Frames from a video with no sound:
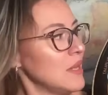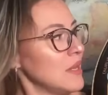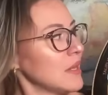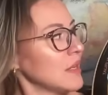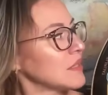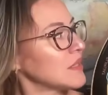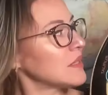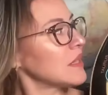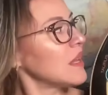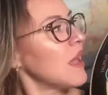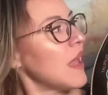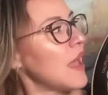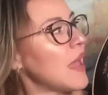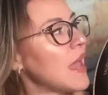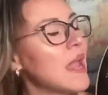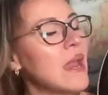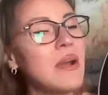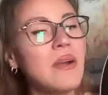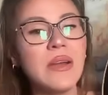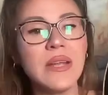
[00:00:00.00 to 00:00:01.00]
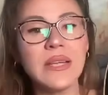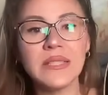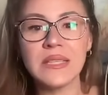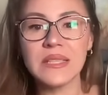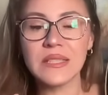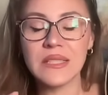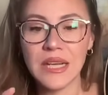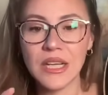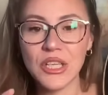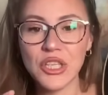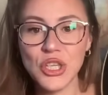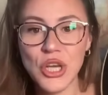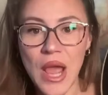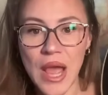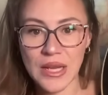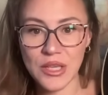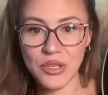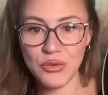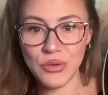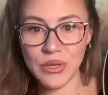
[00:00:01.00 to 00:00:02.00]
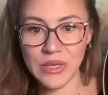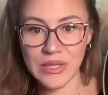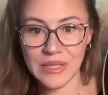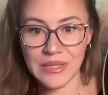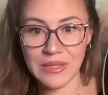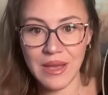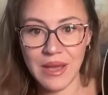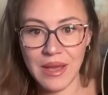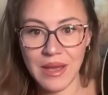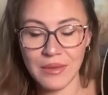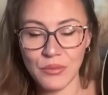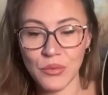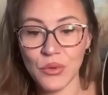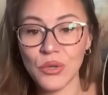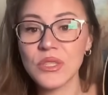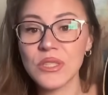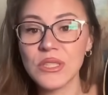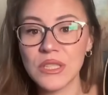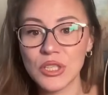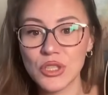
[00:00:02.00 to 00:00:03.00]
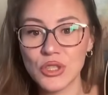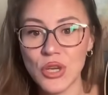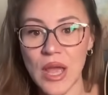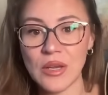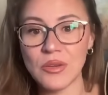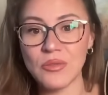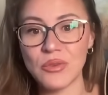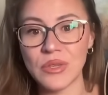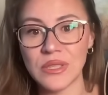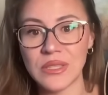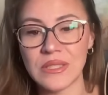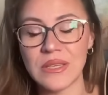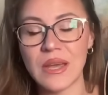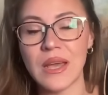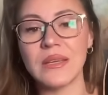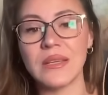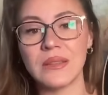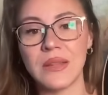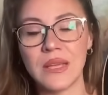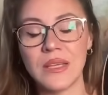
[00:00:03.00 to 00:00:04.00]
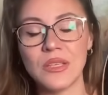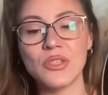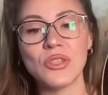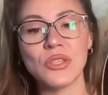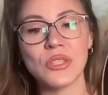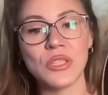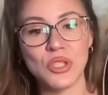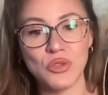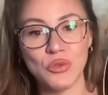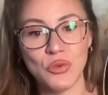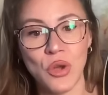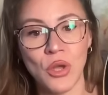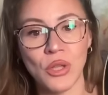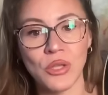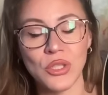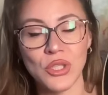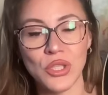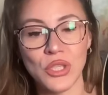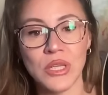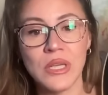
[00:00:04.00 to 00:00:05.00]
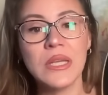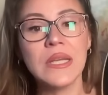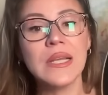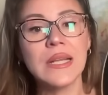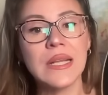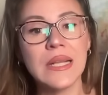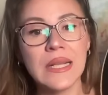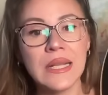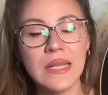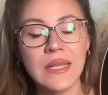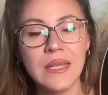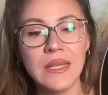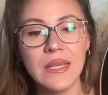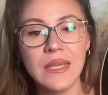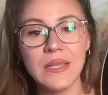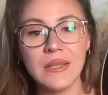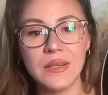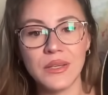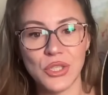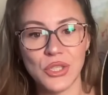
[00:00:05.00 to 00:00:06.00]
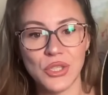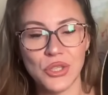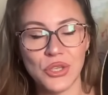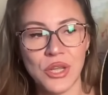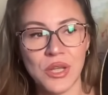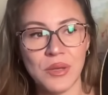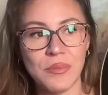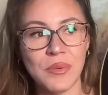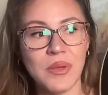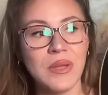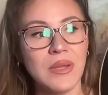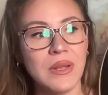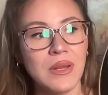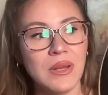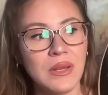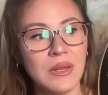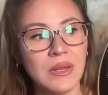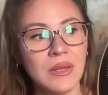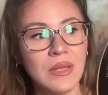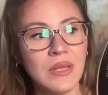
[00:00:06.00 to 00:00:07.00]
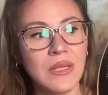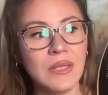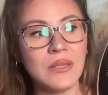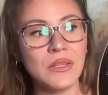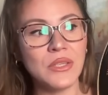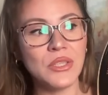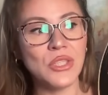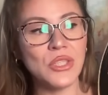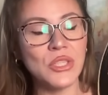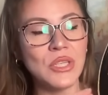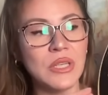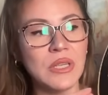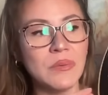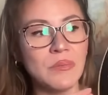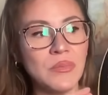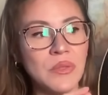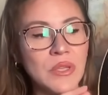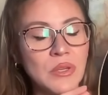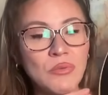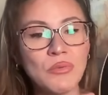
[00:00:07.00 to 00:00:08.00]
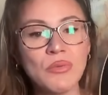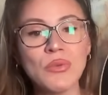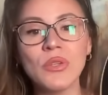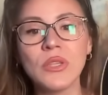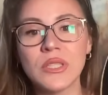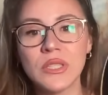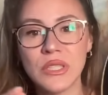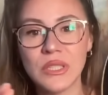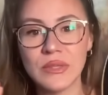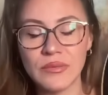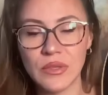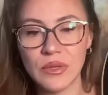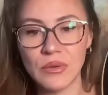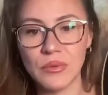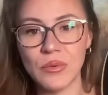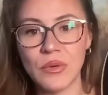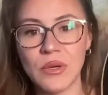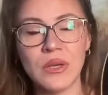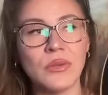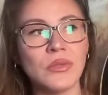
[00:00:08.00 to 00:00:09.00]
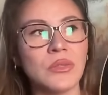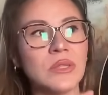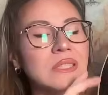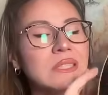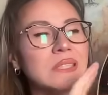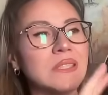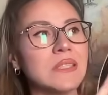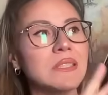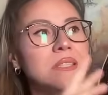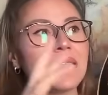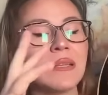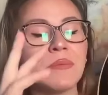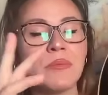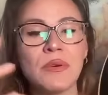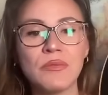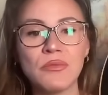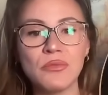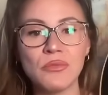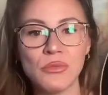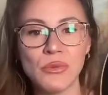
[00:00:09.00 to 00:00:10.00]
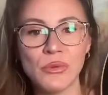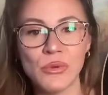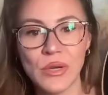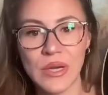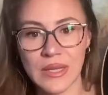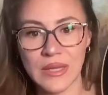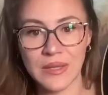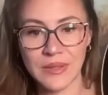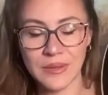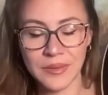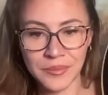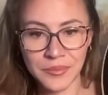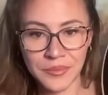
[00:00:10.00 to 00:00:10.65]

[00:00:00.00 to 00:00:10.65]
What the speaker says: Because Aries is a Kshatriya sign. What is a Kshatriya sign in ancient astrology? Leadership. Leadership, the rulers of the world, the system of ruling.